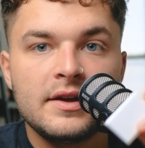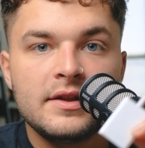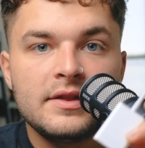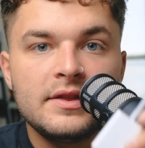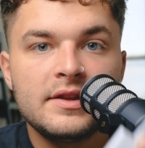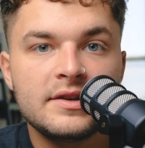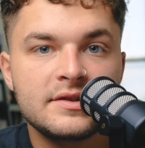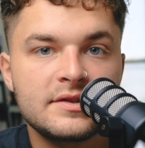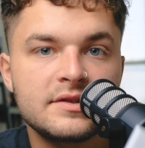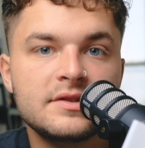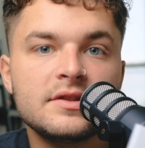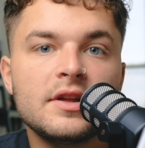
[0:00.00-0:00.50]

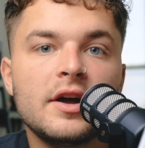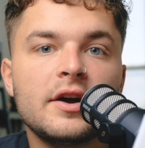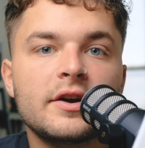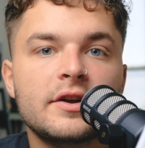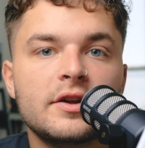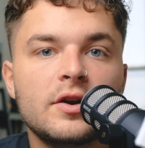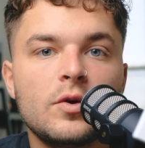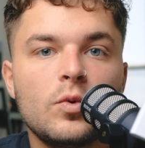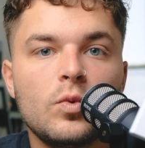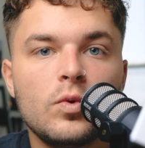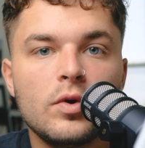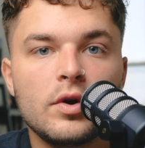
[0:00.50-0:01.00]
this is not
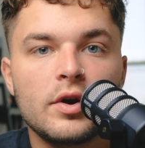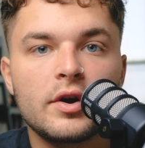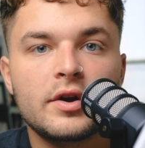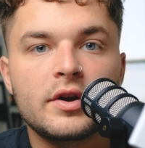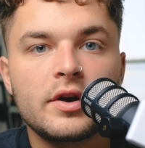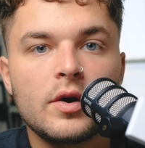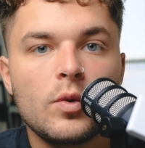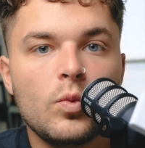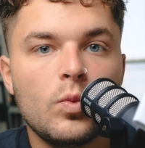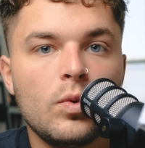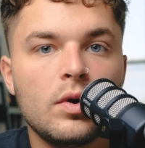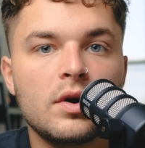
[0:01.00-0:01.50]
going to work
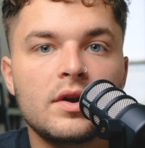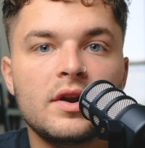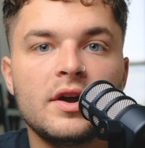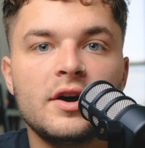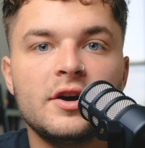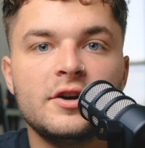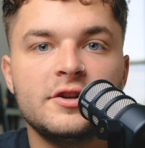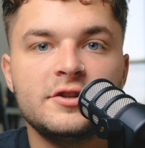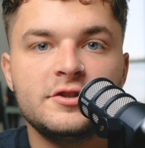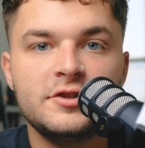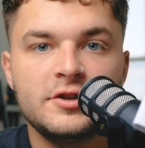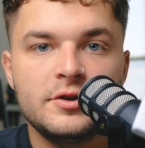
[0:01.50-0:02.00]

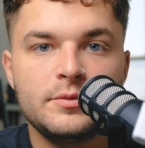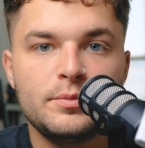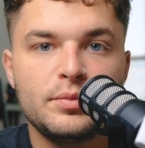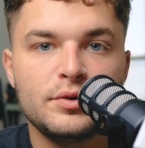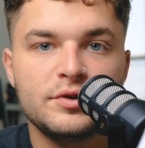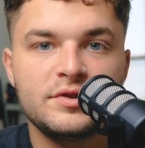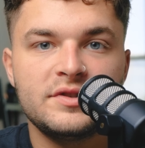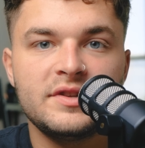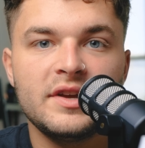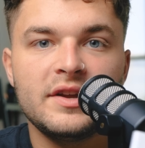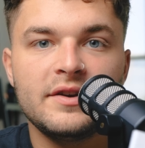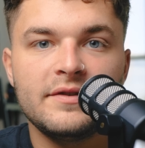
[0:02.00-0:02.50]

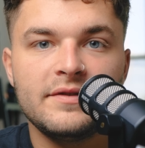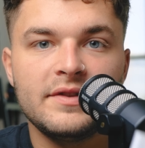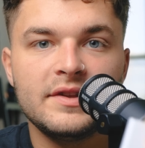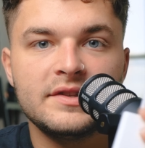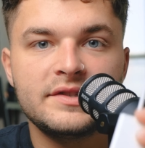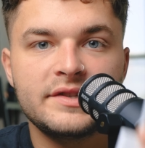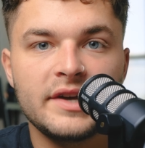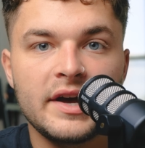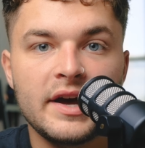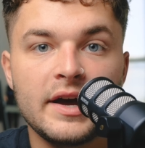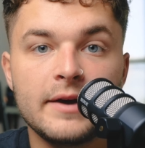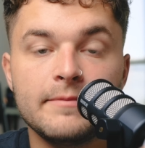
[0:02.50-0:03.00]
100% of the
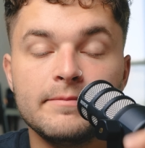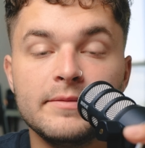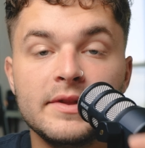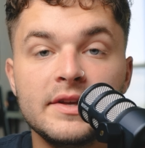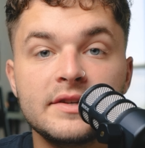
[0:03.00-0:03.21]
time.